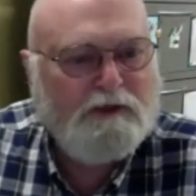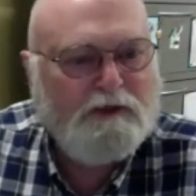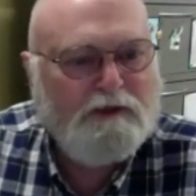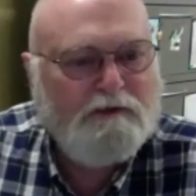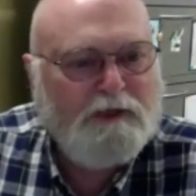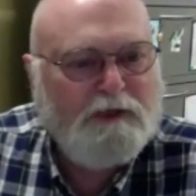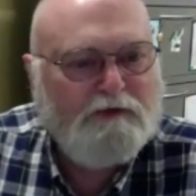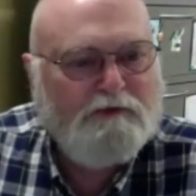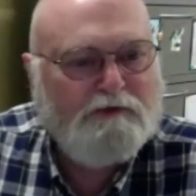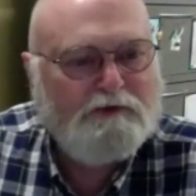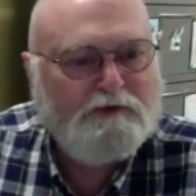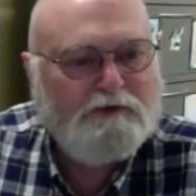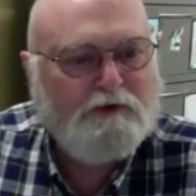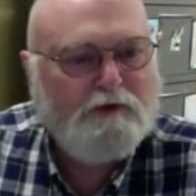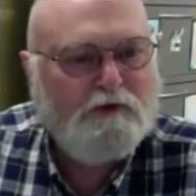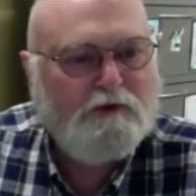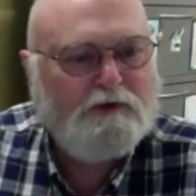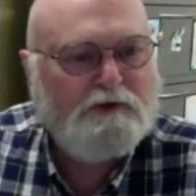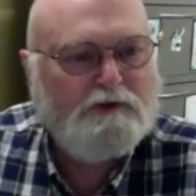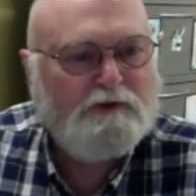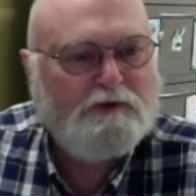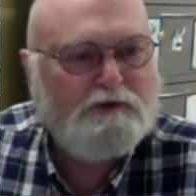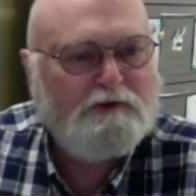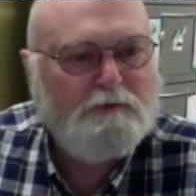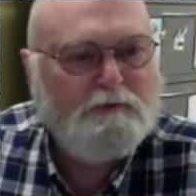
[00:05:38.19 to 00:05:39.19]
in methods
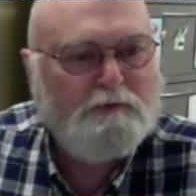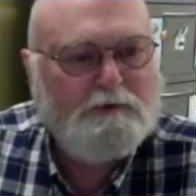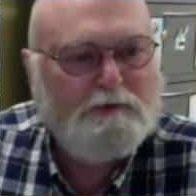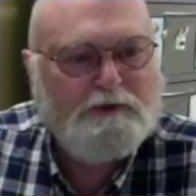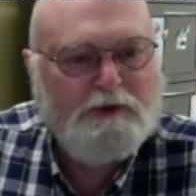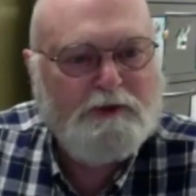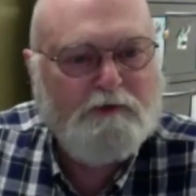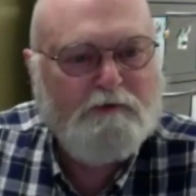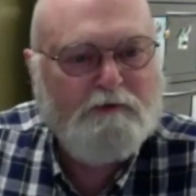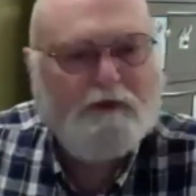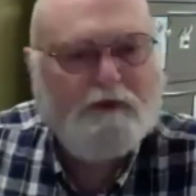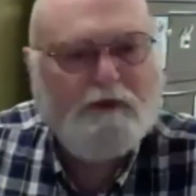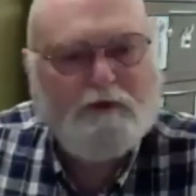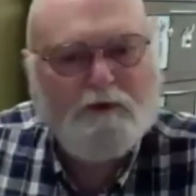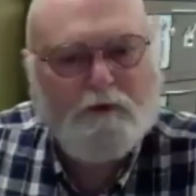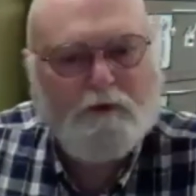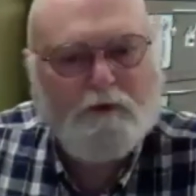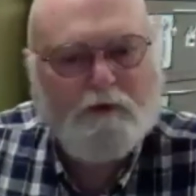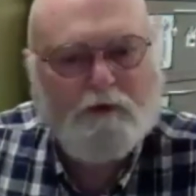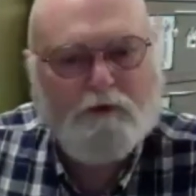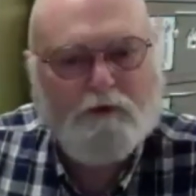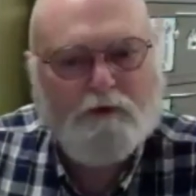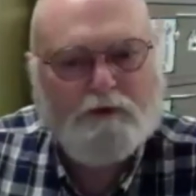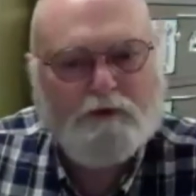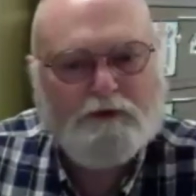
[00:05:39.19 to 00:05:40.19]
courses specifically
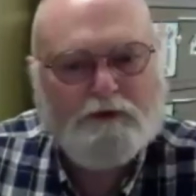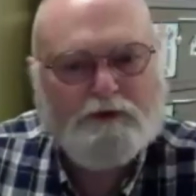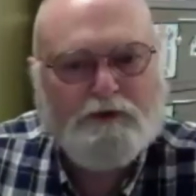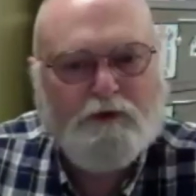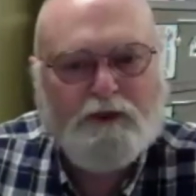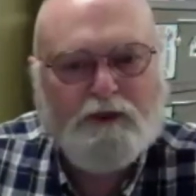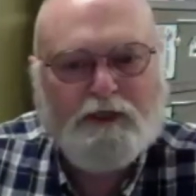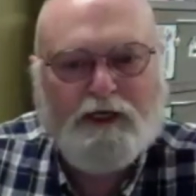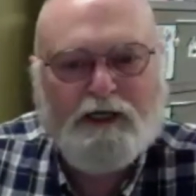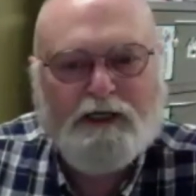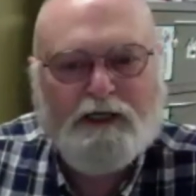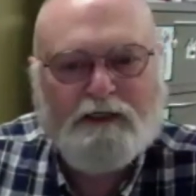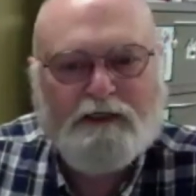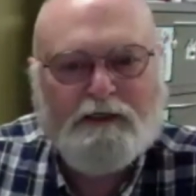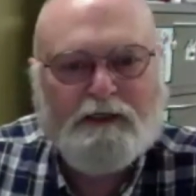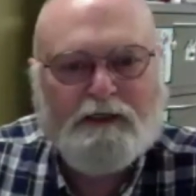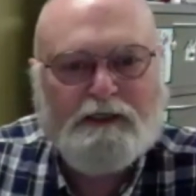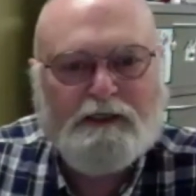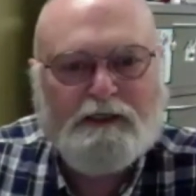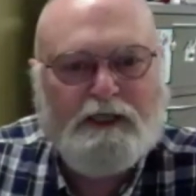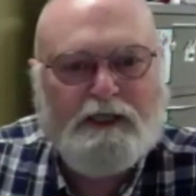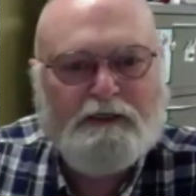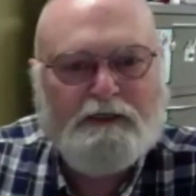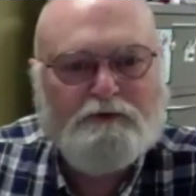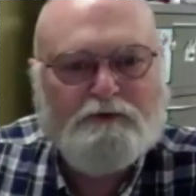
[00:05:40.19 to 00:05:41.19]
with what's going on in a
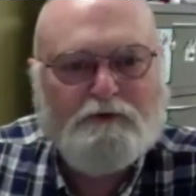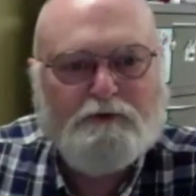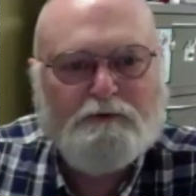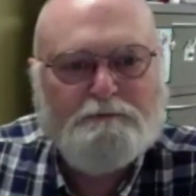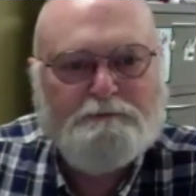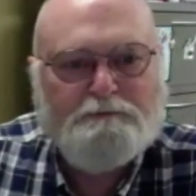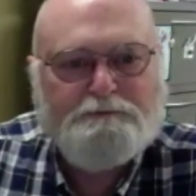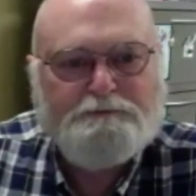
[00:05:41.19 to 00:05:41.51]
classroom.